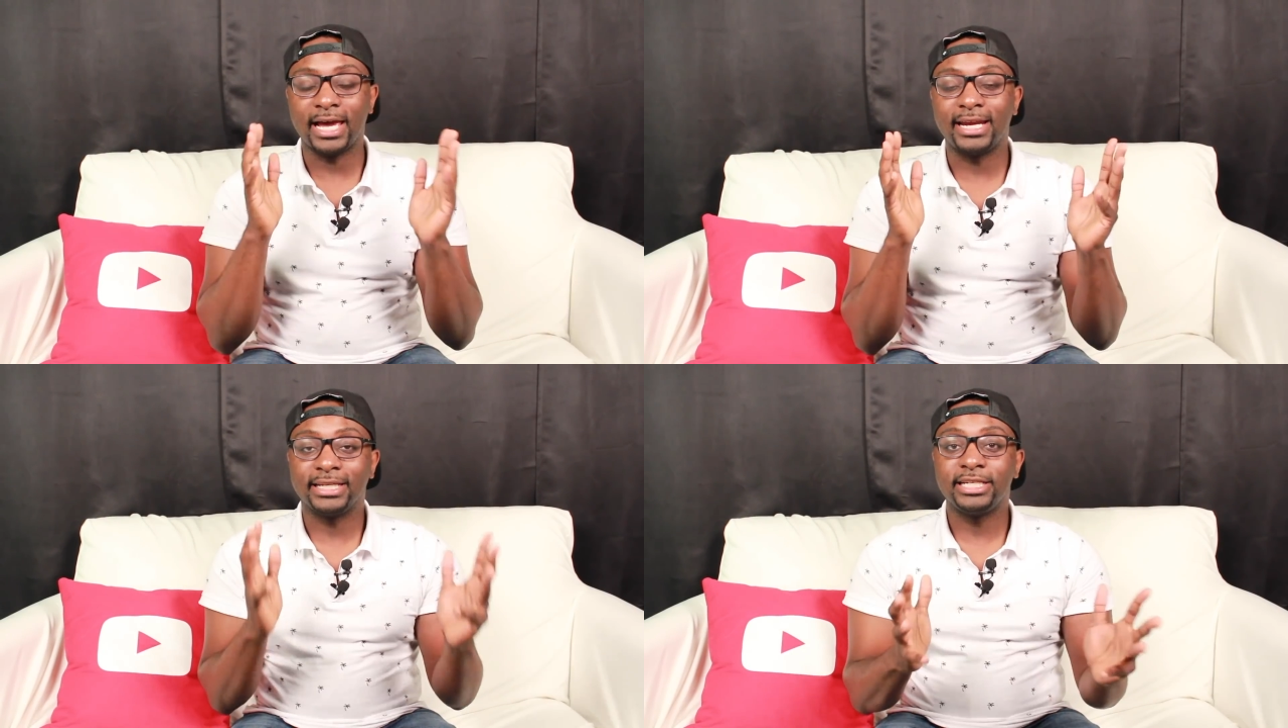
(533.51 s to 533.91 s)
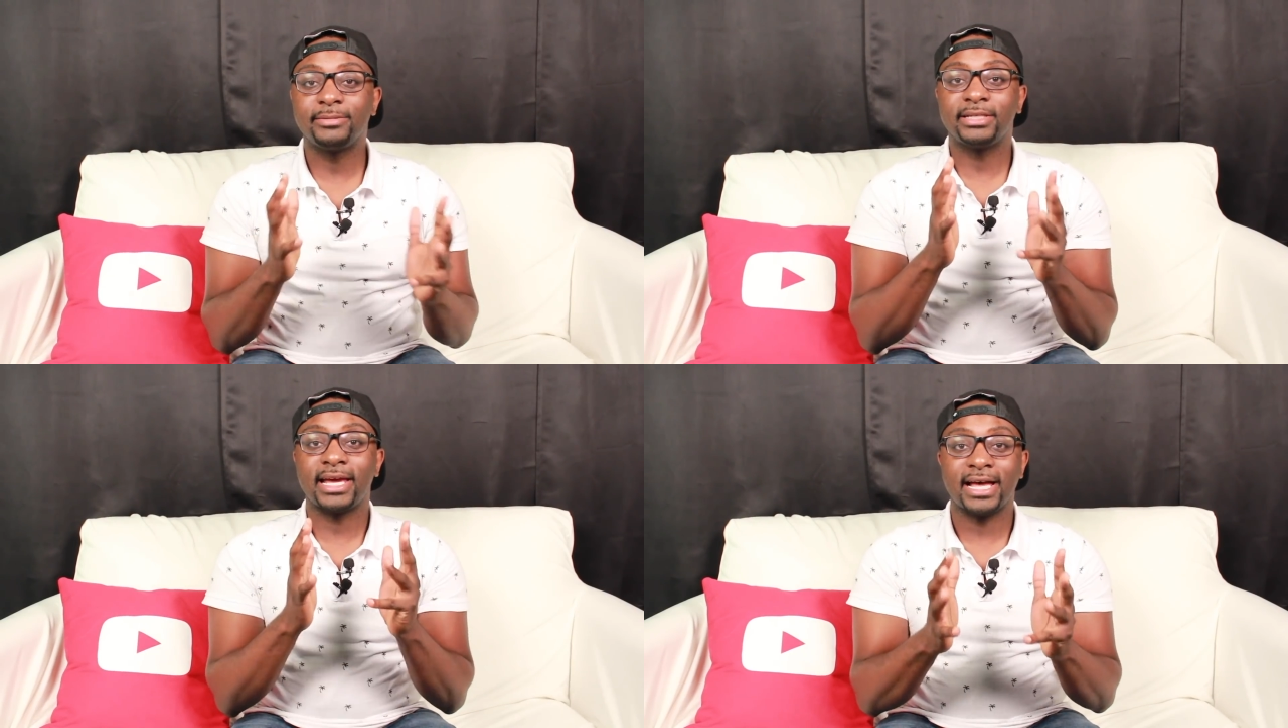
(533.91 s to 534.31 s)
And it
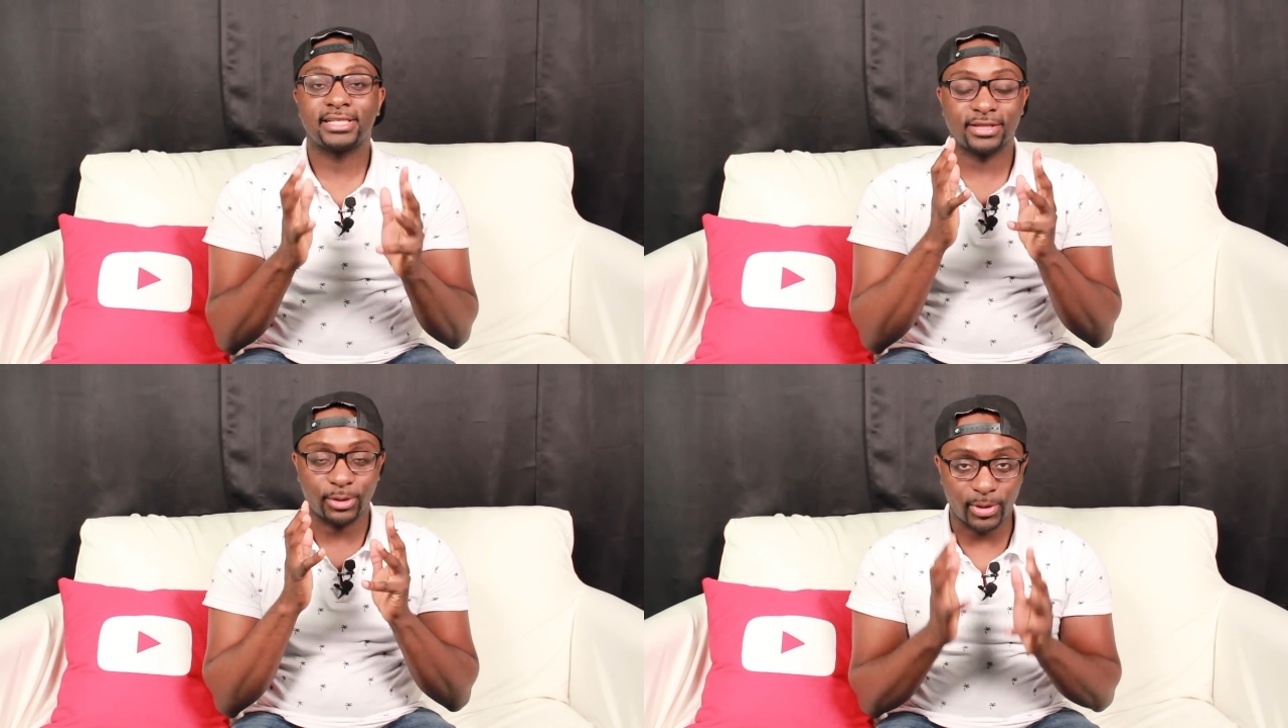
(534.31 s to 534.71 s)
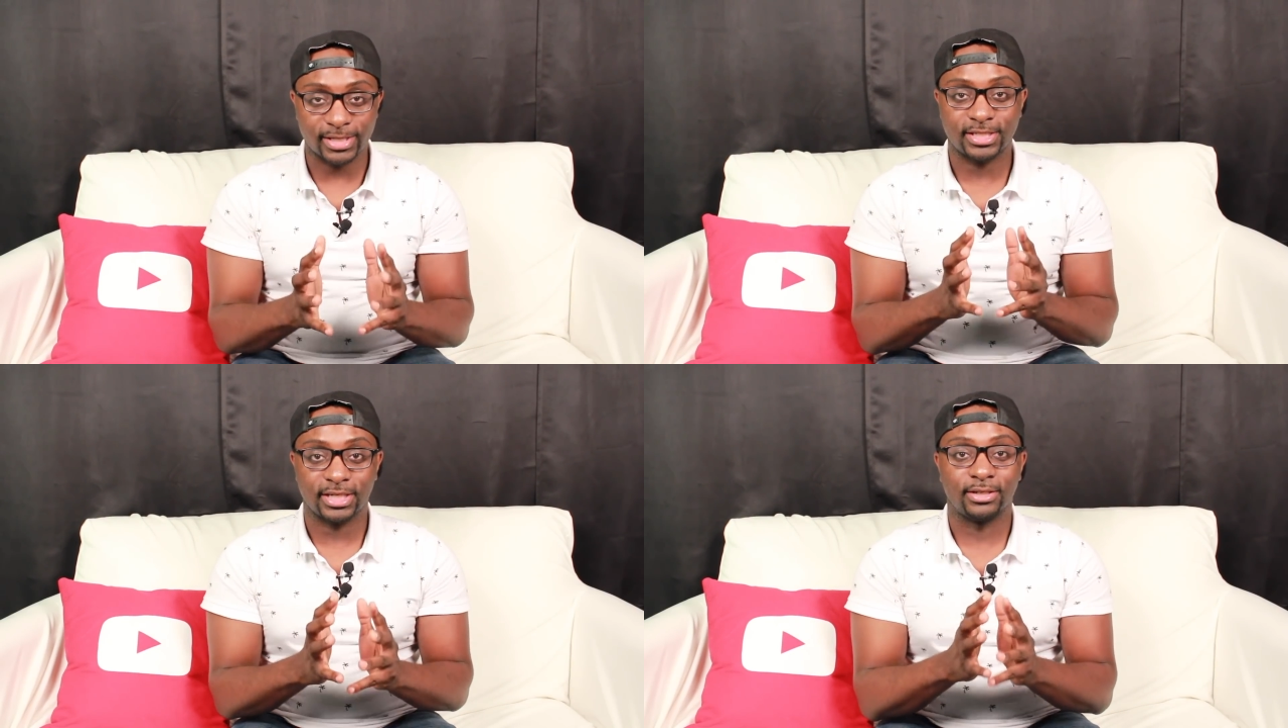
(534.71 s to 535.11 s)
leads me to ask the
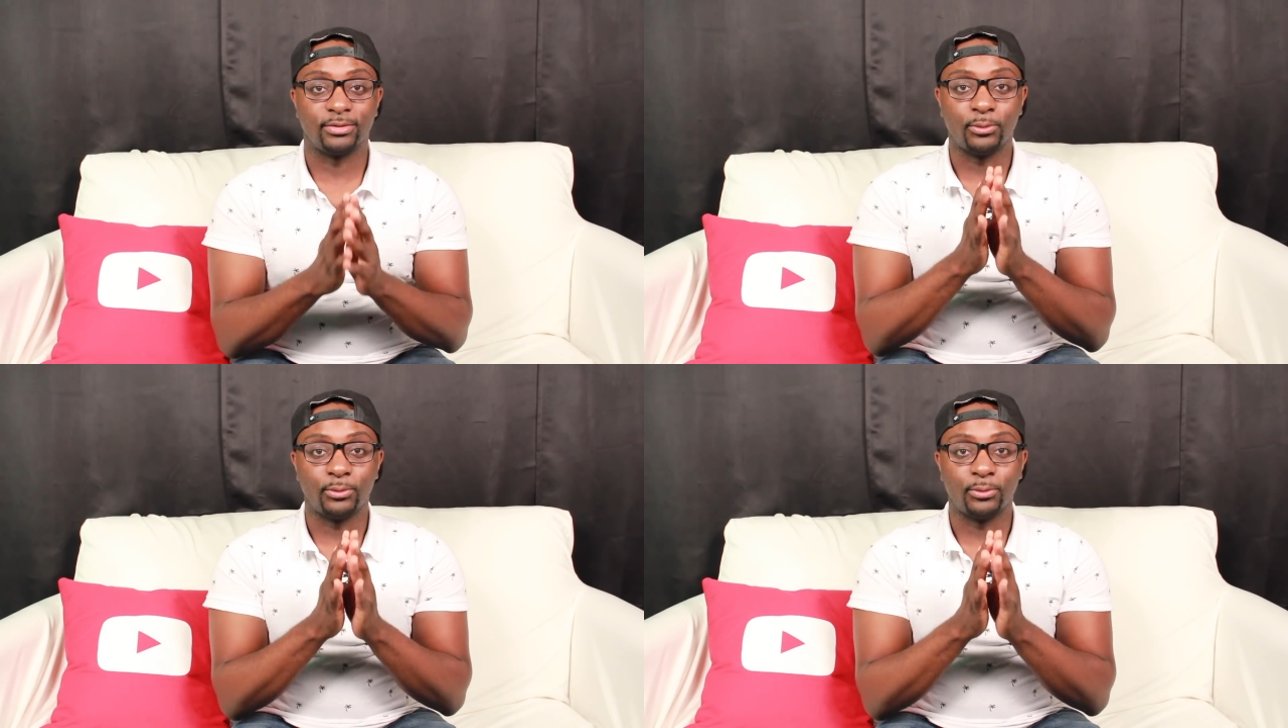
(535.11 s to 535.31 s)
question,